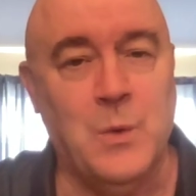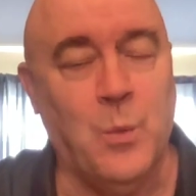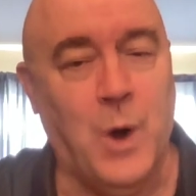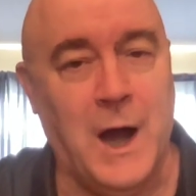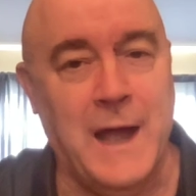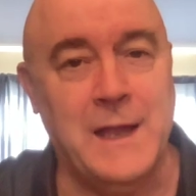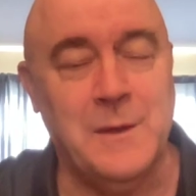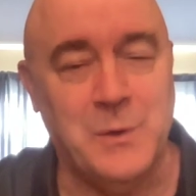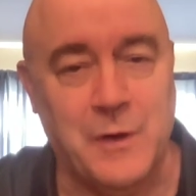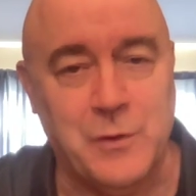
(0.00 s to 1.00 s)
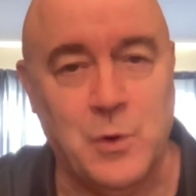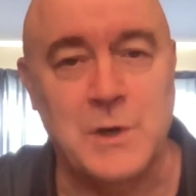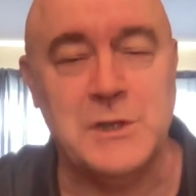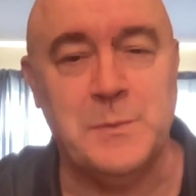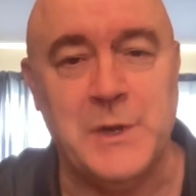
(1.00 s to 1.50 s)
Why? Of
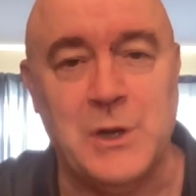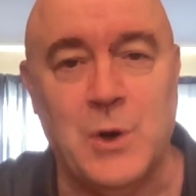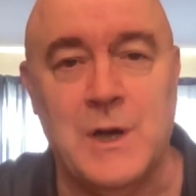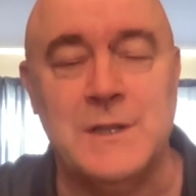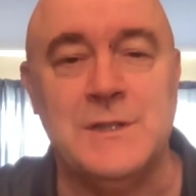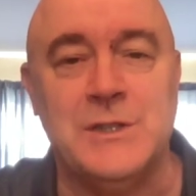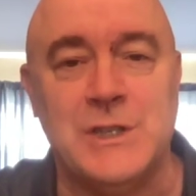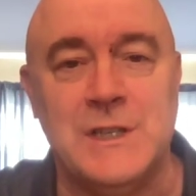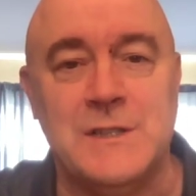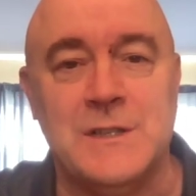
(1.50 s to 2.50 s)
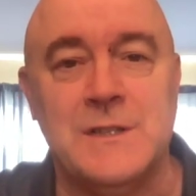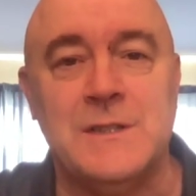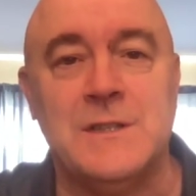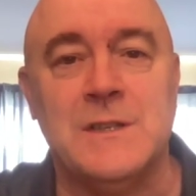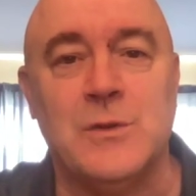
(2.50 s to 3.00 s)
course, because
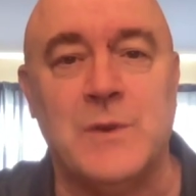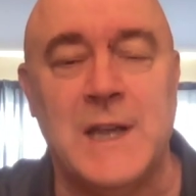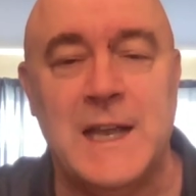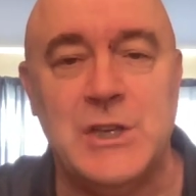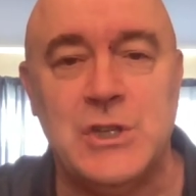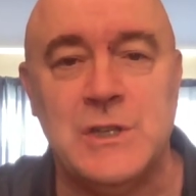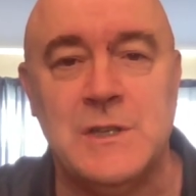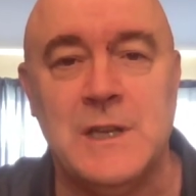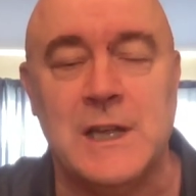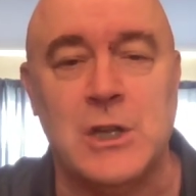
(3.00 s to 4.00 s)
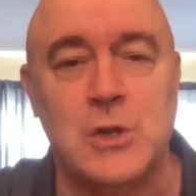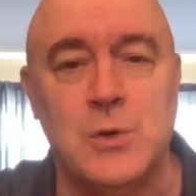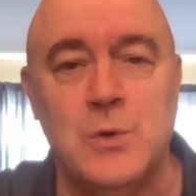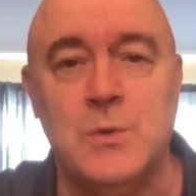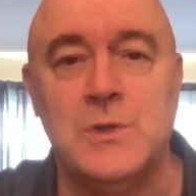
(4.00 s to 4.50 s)
Jesus' creation
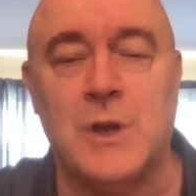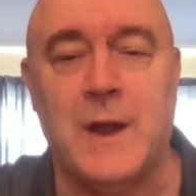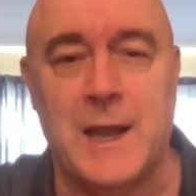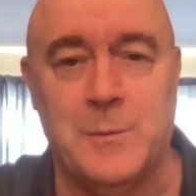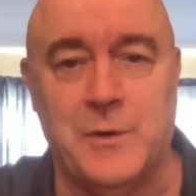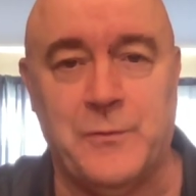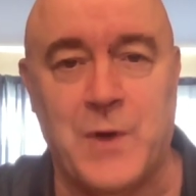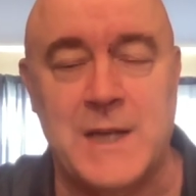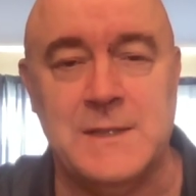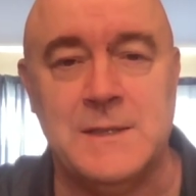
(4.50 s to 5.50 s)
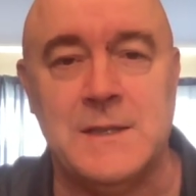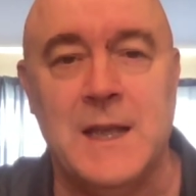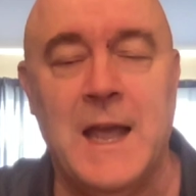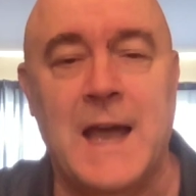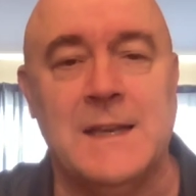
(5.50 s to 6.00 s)
includes our animal friends
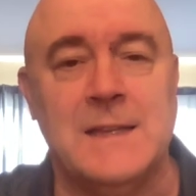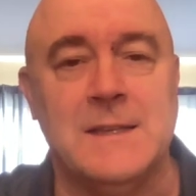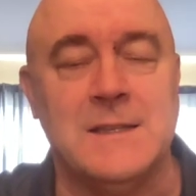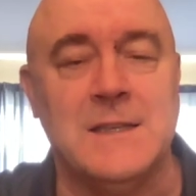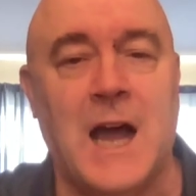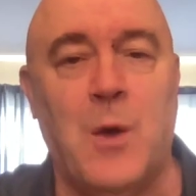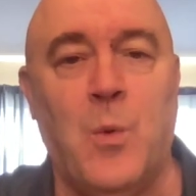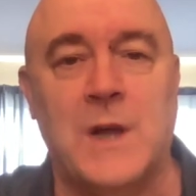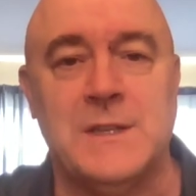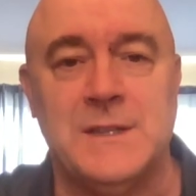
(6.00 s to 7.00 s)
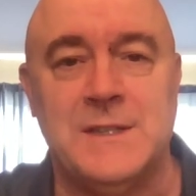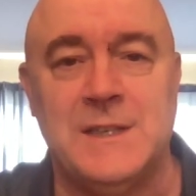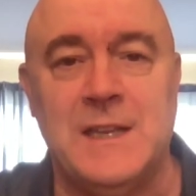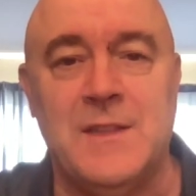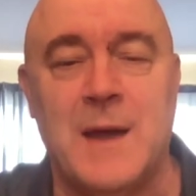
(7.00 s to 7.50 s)
and he does not want to
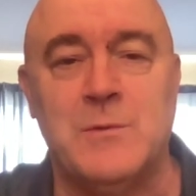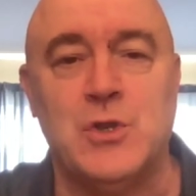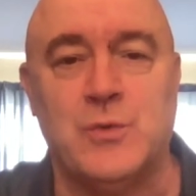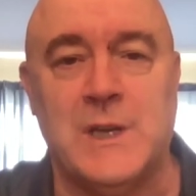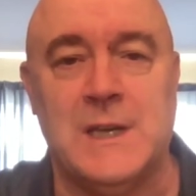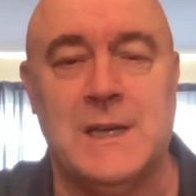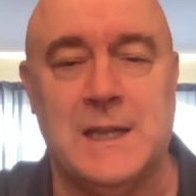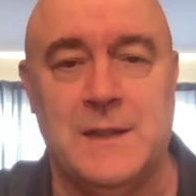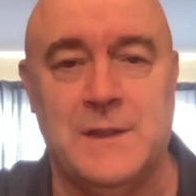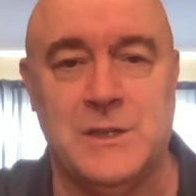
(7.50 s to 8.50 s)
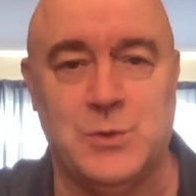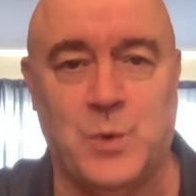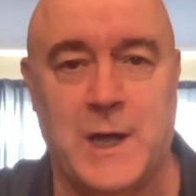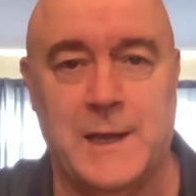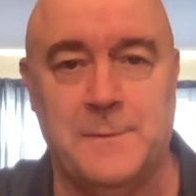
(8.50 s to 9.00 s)
see them treated in this
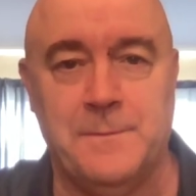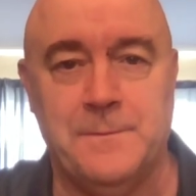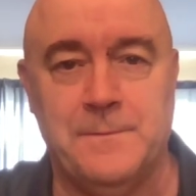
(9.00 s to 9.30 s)
way.